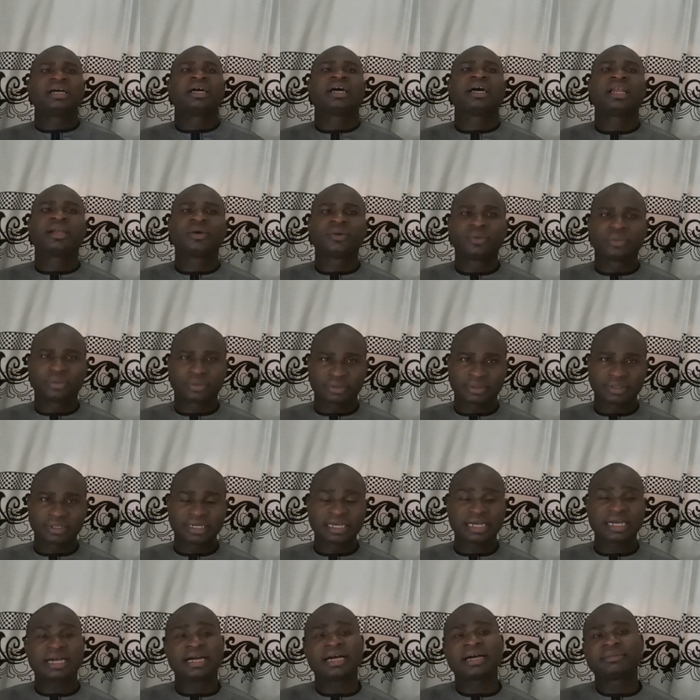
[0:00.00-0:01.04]
Hello,
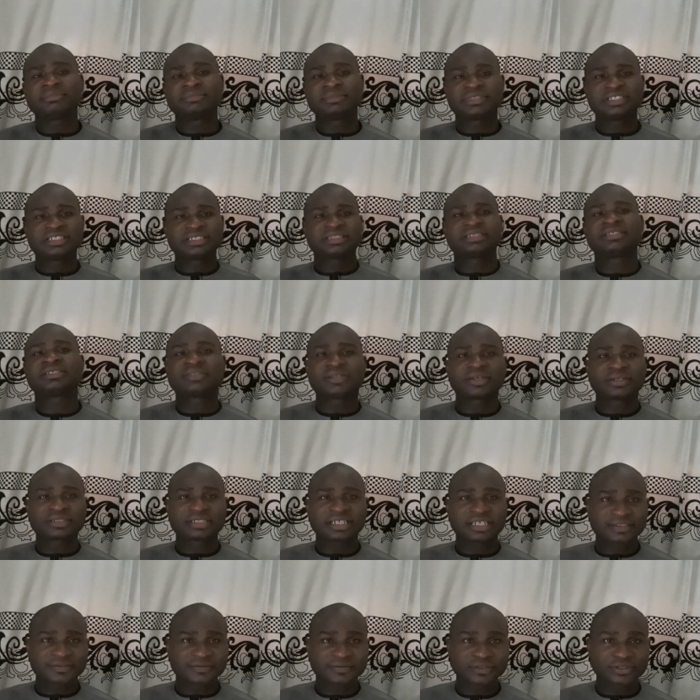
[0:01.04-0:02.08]
um, this is
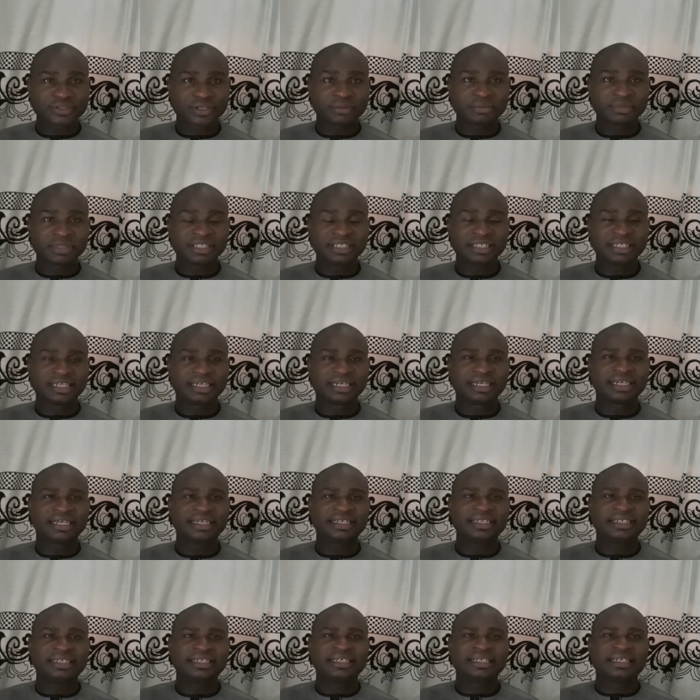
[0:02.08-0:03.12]
Successful Sanmi here
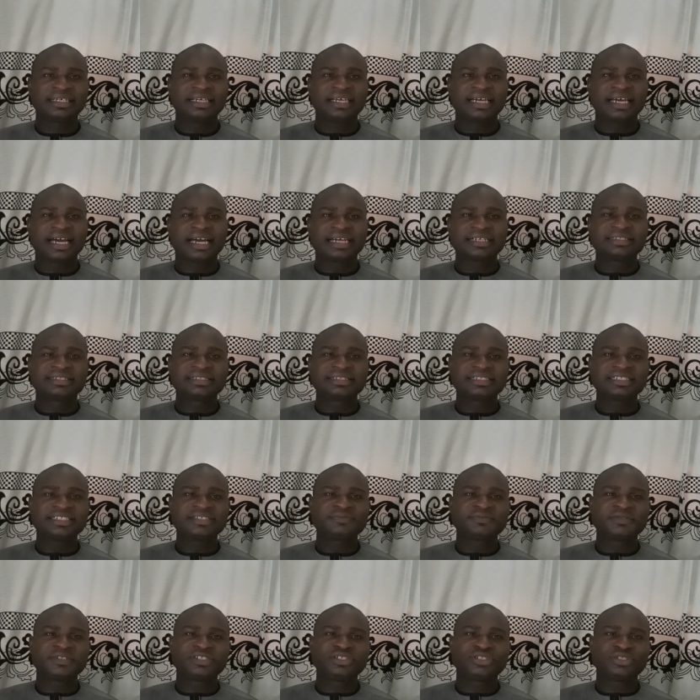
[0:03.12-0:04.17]
and in this
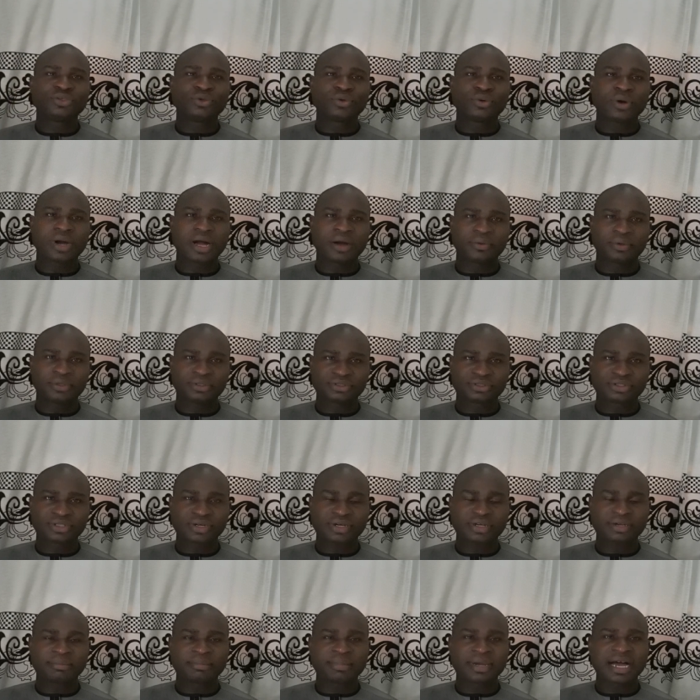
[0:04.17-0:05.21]
video I want to
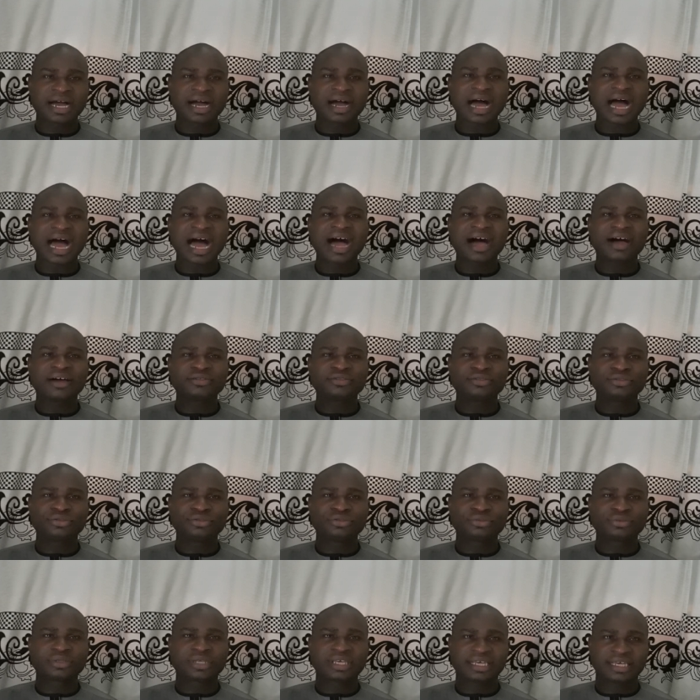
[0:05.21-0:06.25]
talk about how
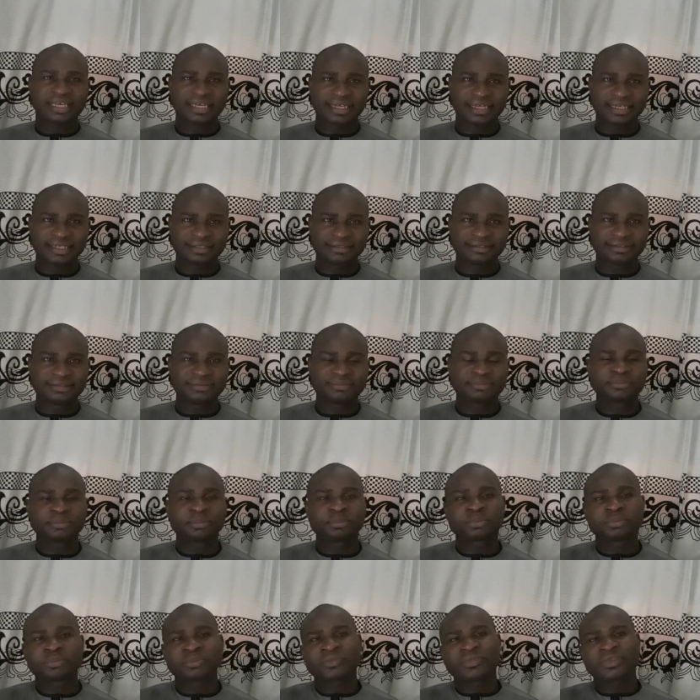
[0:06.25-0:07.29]
you can
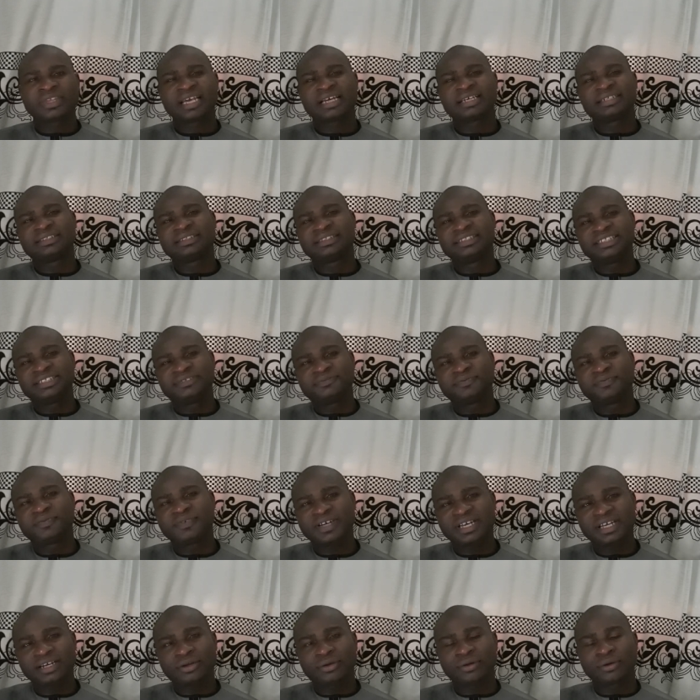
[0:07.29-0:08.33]

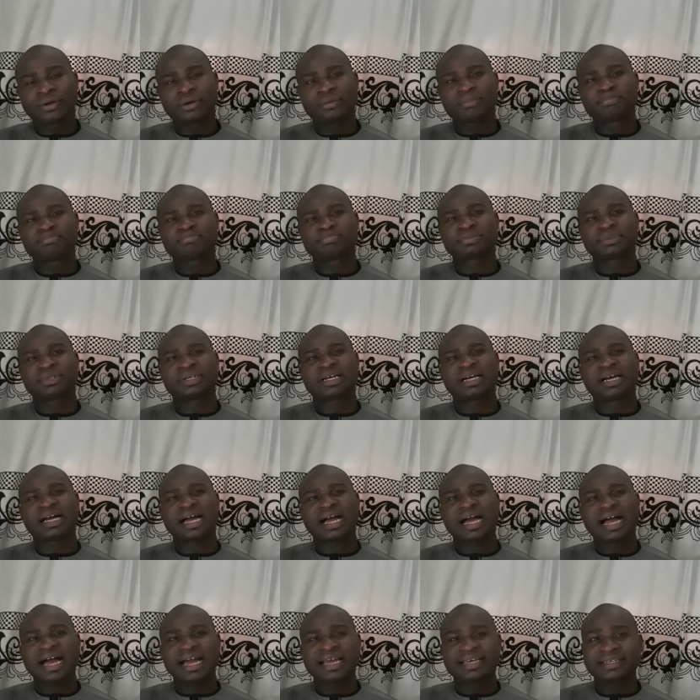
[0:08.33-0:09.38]
develop
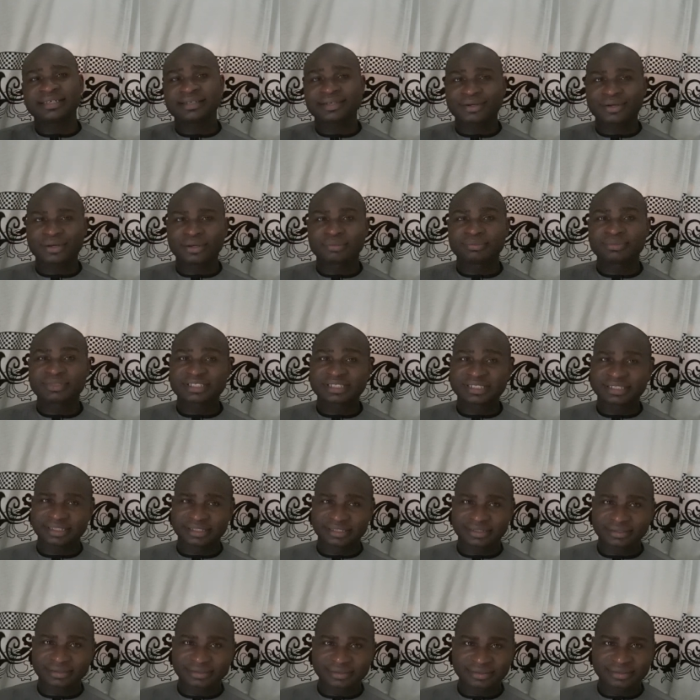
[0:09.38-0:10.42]
high income
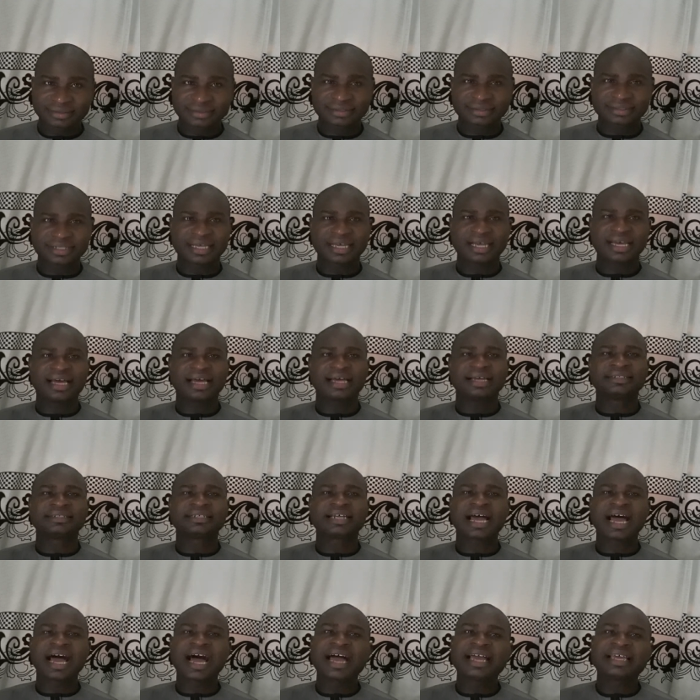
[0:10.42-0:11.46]
skills and
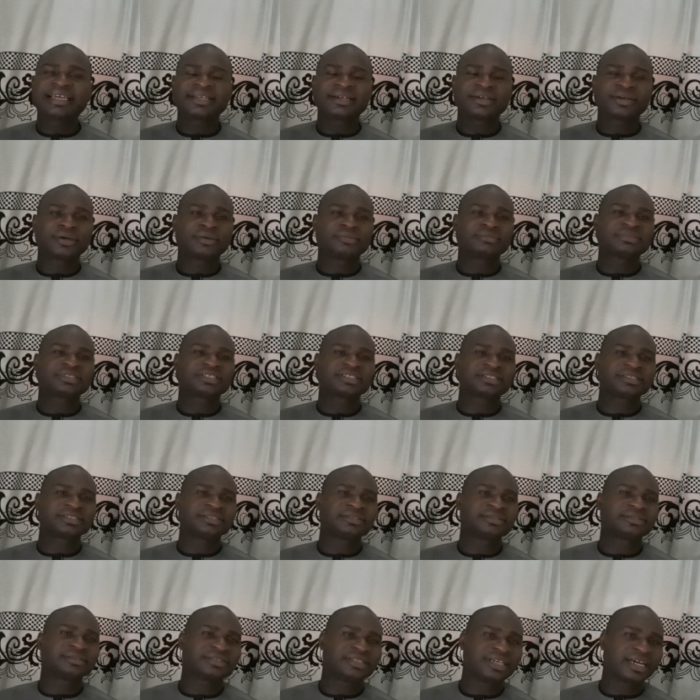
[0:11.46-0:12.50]
high income
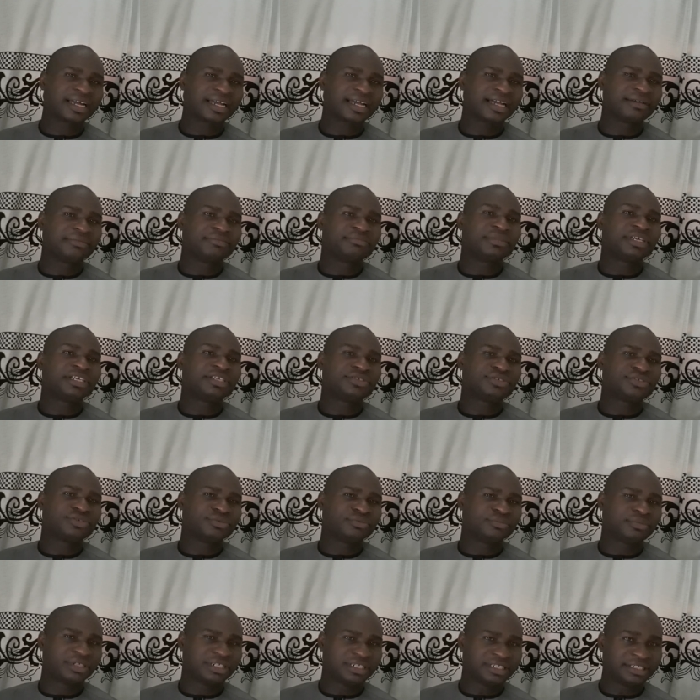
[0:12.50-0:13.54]
skills that can make you
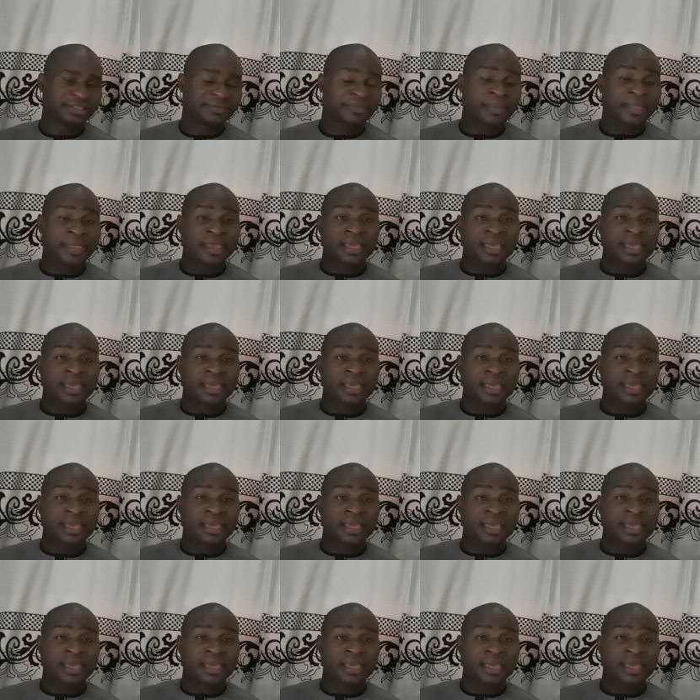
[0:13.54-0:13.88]
money.